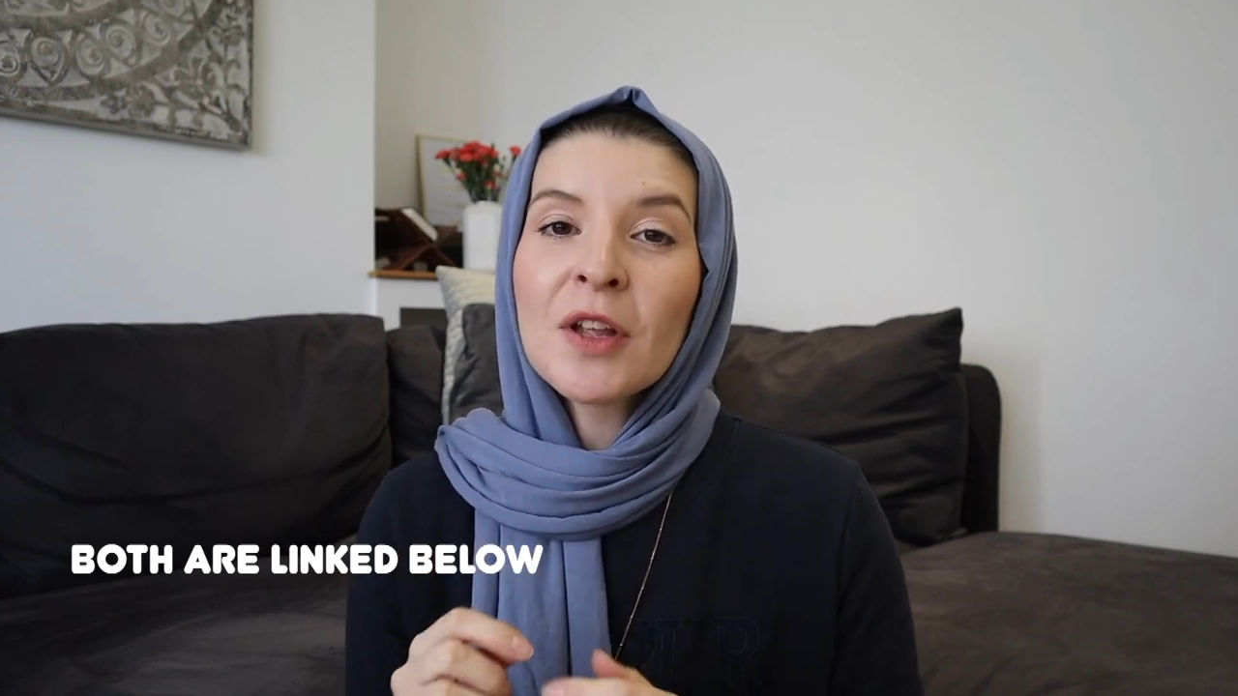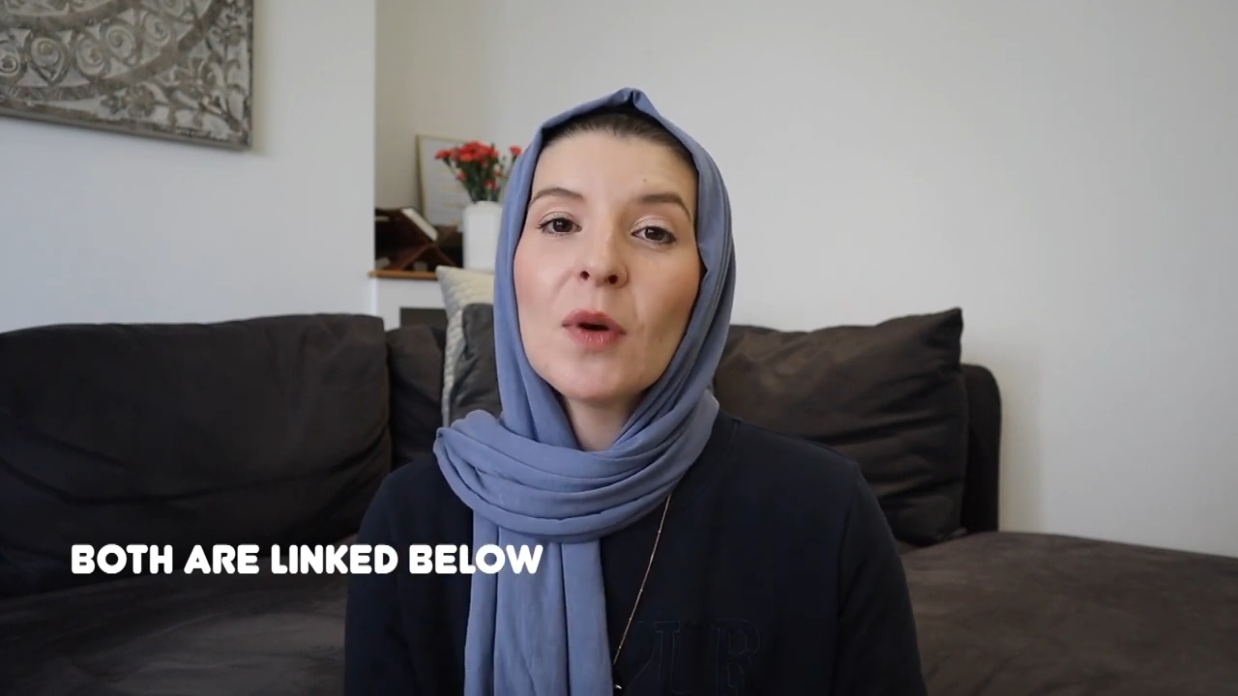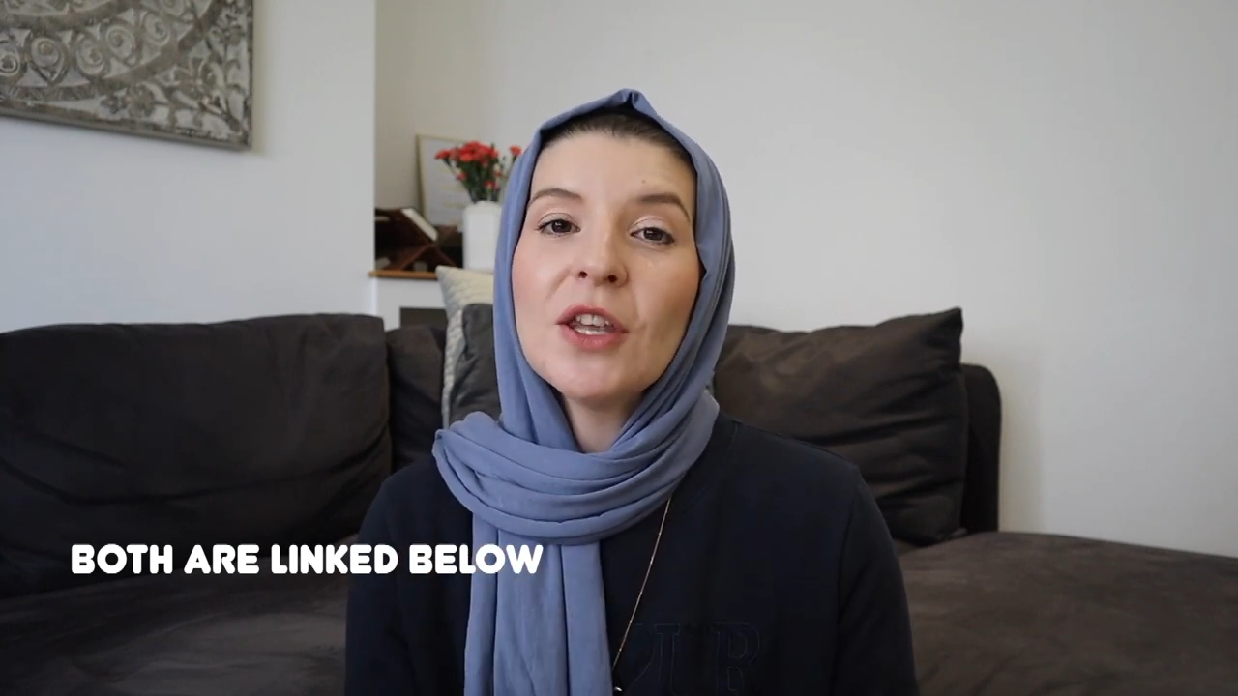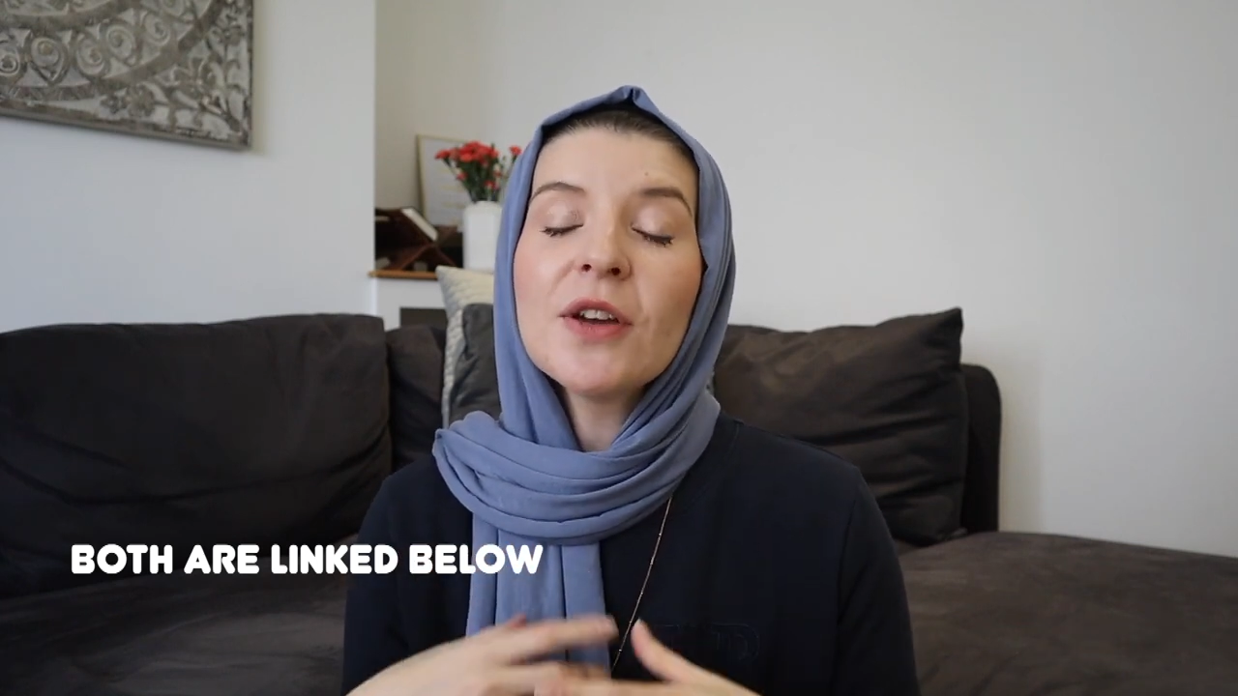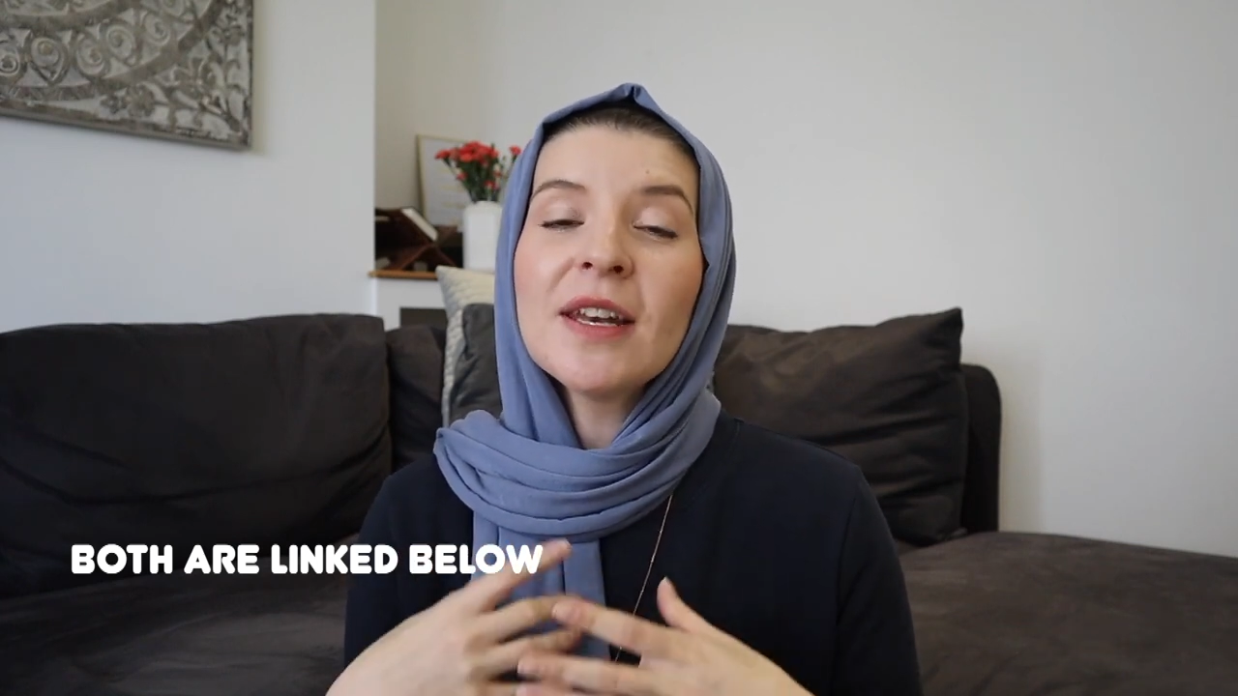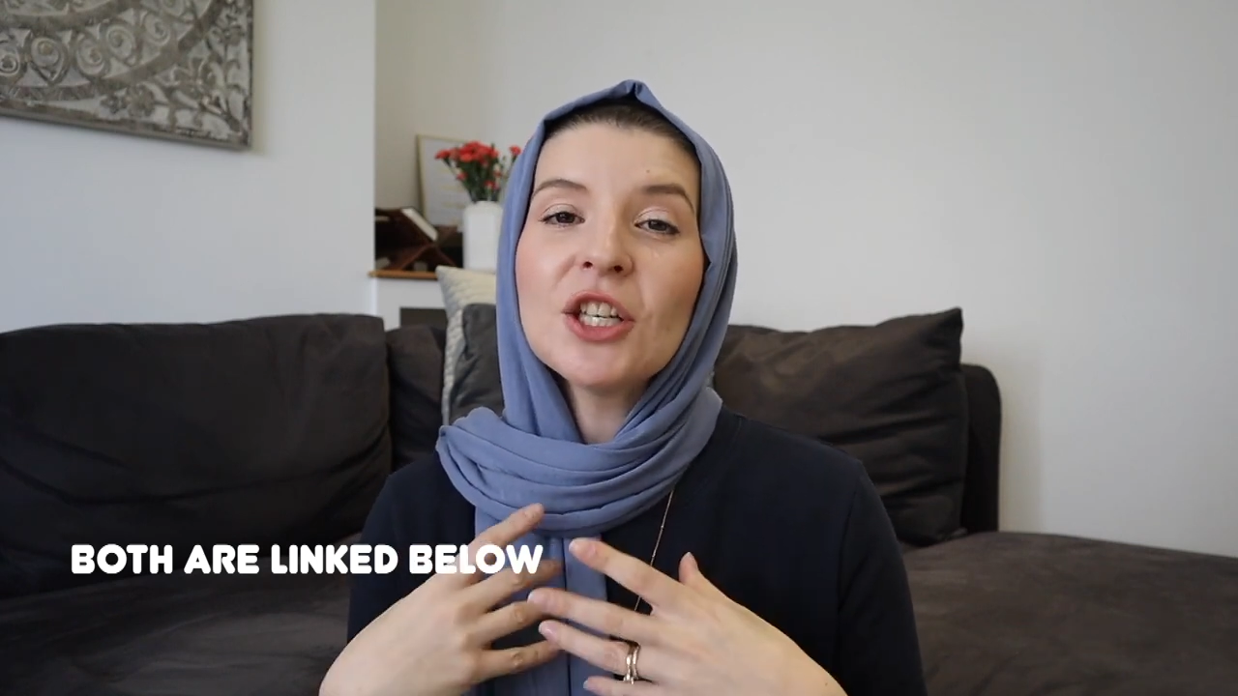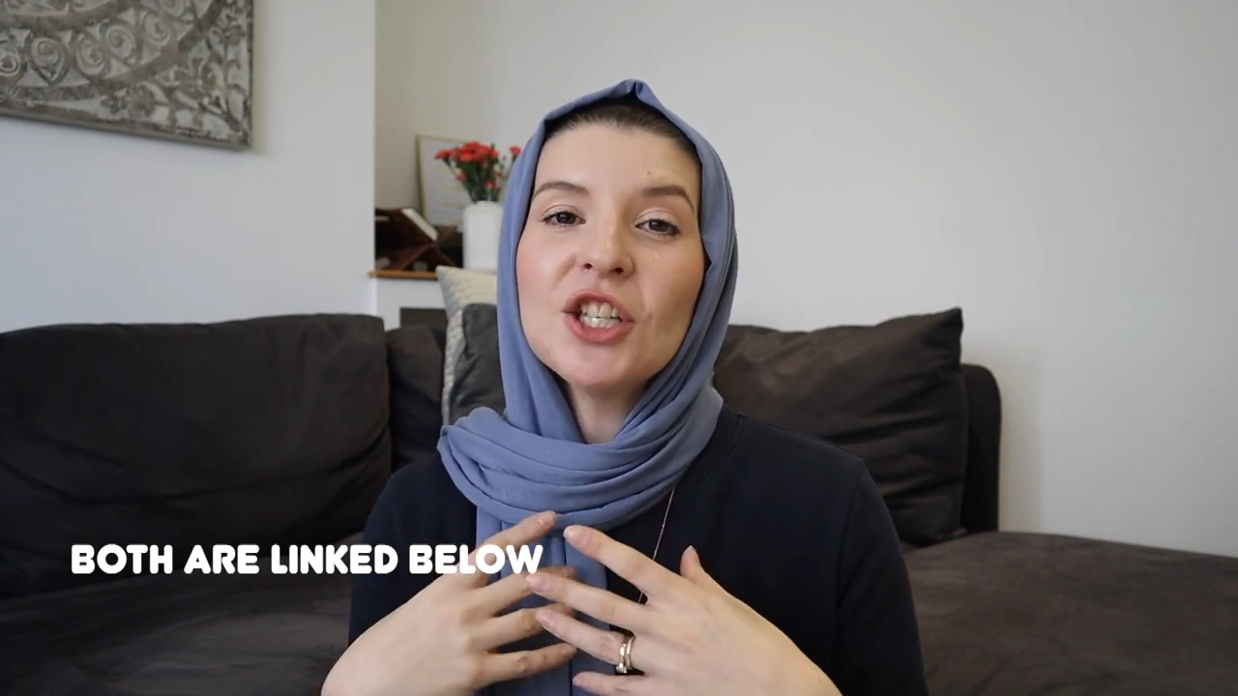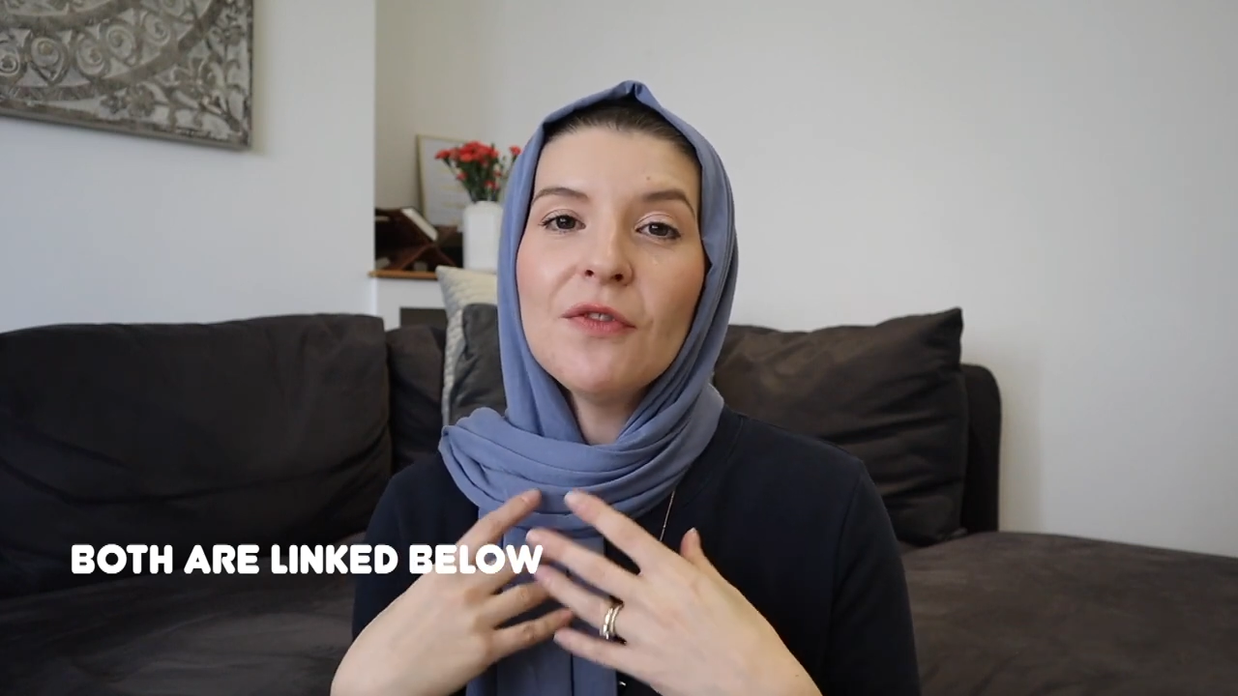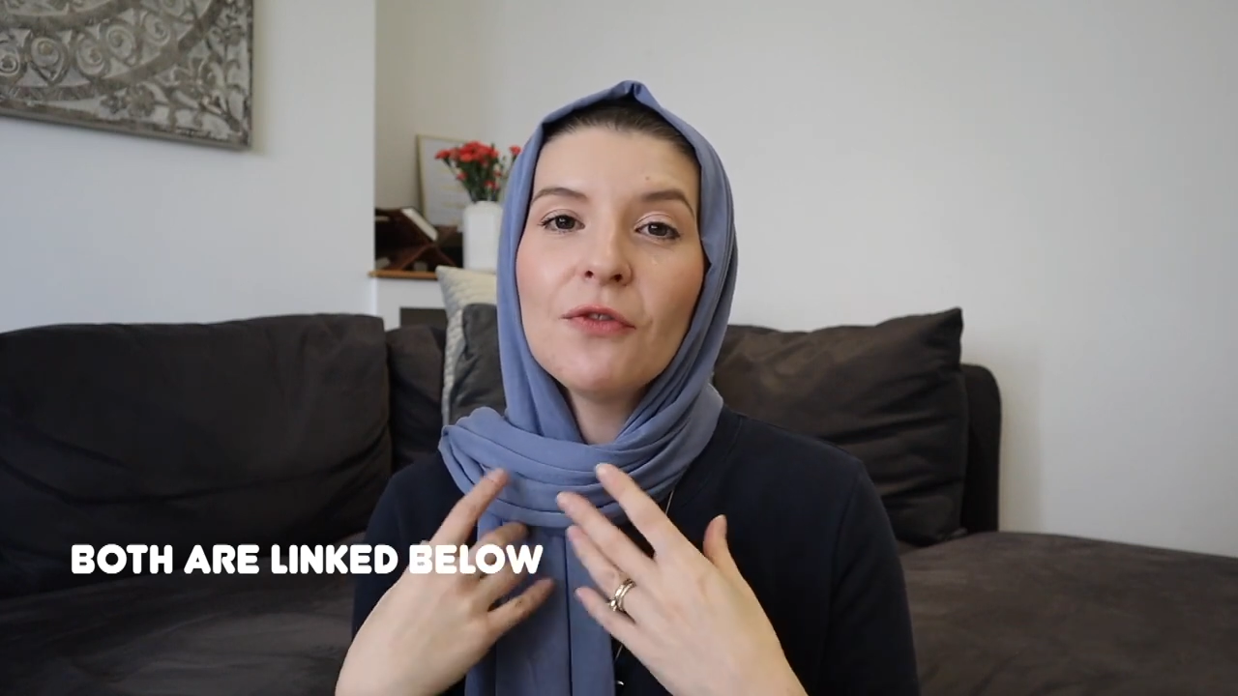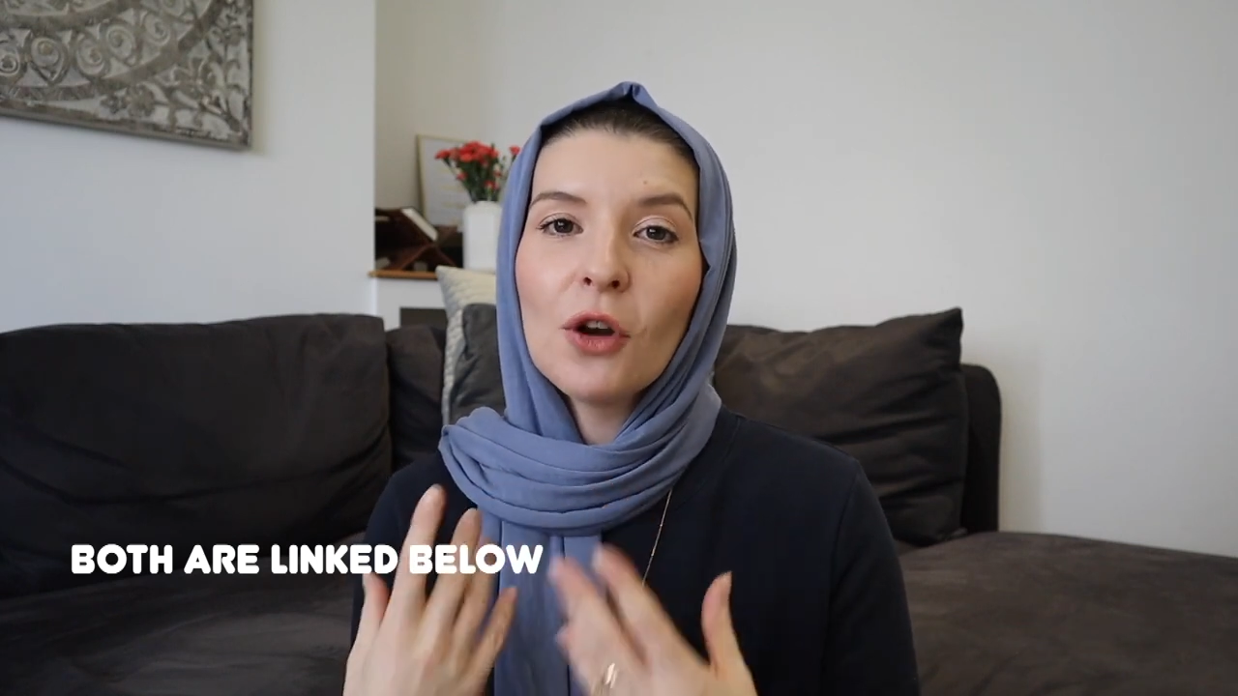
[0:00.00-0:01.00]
where you can actually